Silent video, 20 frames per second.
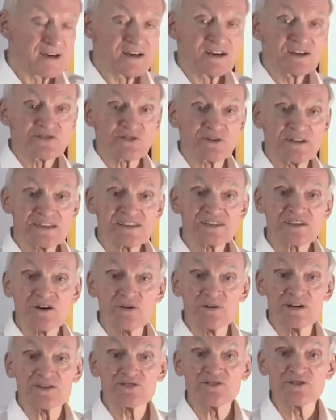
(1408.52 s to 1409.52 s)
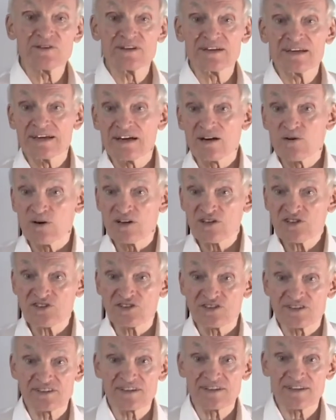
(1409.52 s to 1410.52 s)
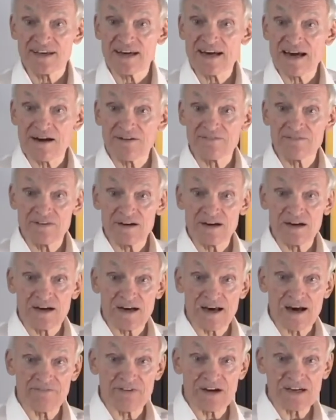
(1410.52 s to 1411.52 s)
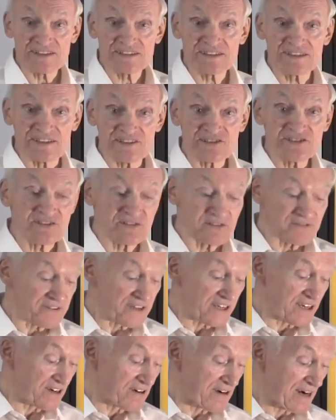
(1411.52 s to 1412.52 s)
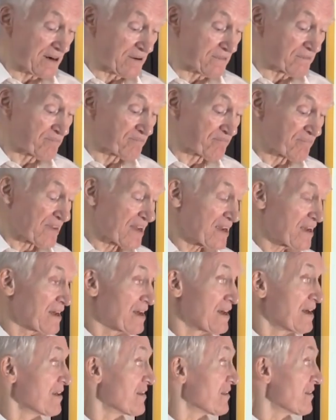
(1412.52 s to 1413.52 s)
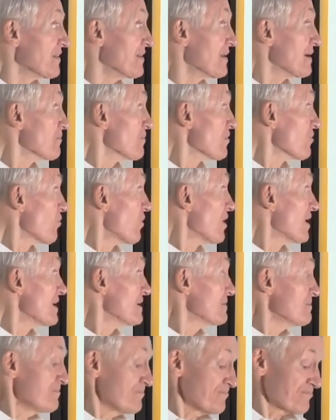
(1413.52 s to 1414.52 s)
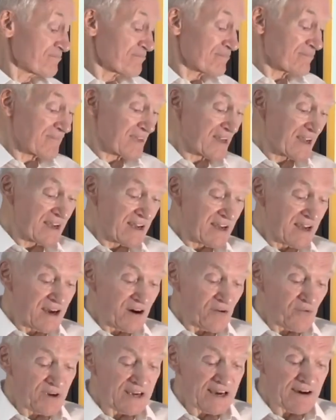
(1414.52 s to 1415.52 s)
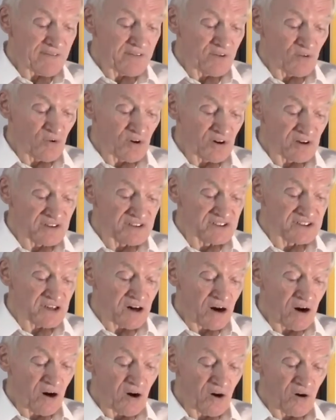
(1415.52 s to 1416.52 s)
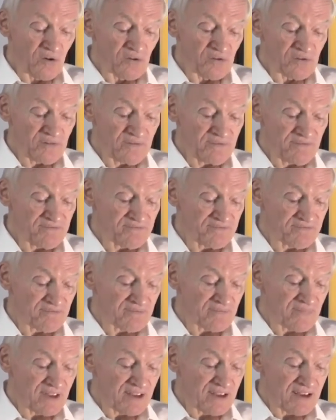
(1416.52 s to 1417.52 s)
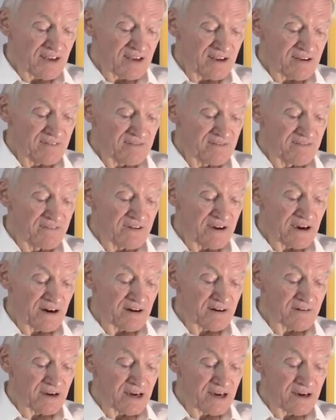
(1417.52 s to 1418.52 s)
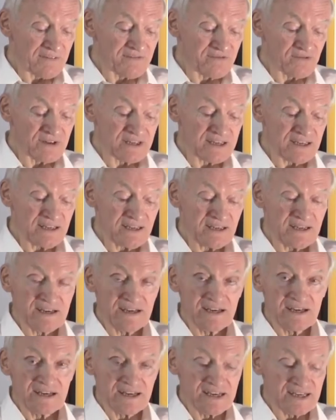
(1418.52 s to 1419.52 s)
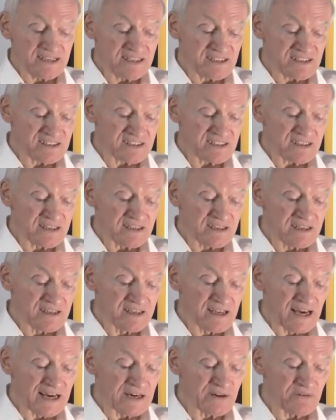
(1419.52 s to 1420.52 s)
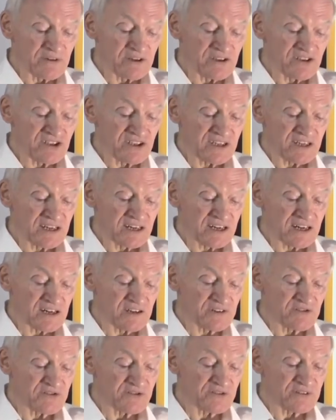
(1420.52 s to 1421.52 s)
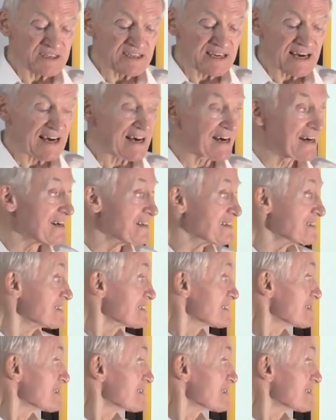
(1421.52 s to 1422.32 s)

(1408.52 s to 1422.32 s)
So let's go into the uh, questions that they have, have asked us to figure out. Number one, we have the words own, their every, its, language, country has.